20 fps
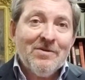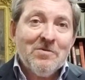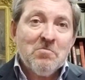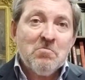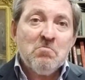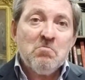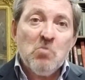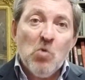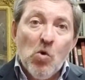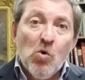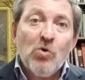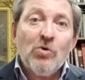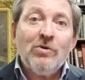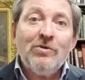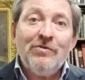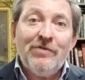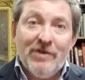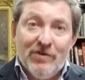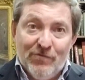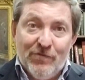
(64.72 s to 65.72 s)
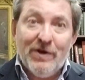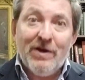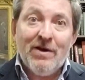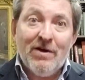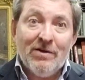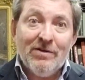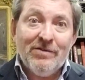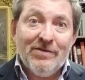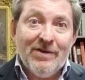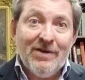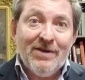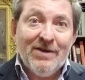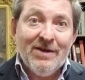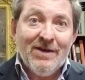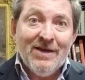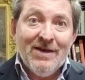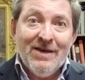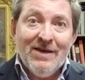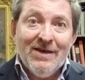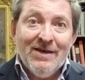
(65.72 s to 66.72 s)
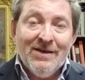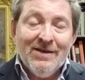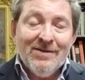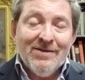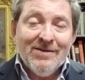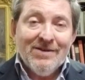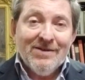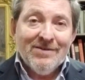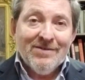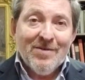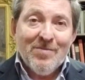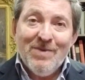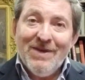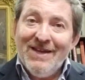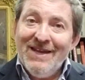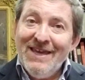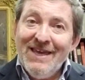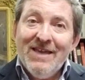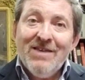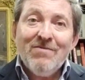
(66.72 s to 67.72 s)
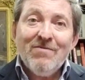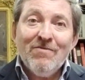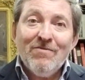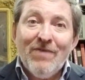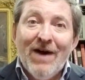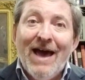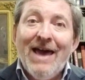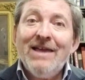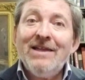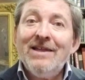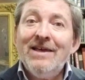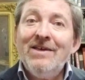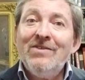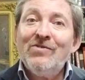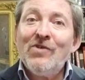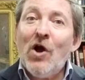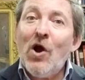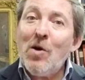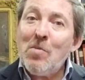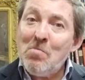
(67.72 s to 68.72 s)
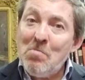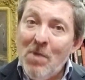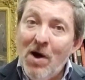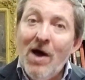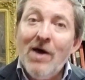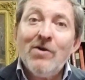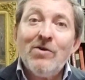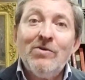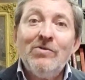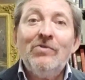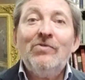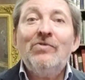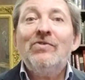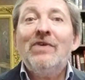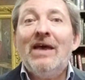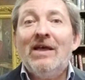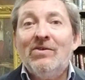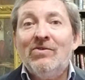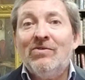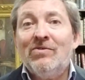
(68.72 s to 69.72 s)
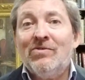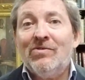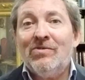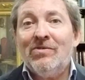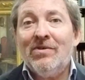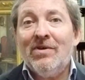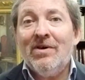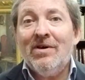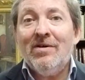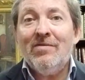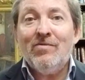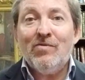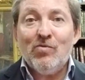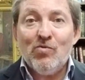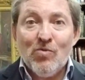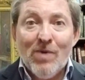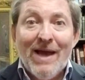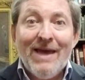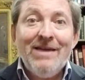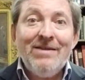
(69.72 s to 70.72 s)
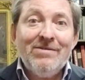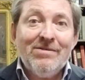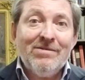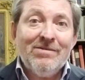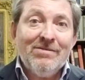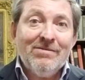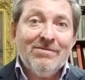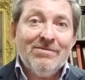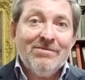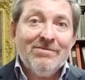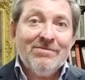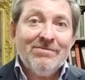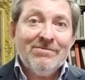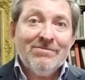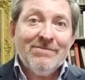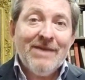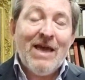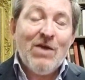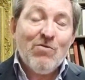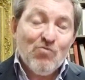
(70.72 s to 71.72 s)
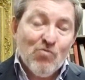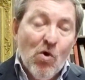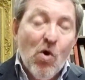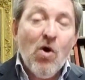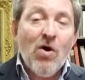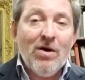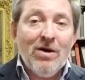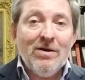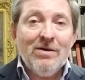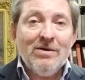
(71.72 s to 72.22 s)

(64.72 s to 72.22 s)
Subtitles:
moral difficulty. It violates our modern sense of right and wrong.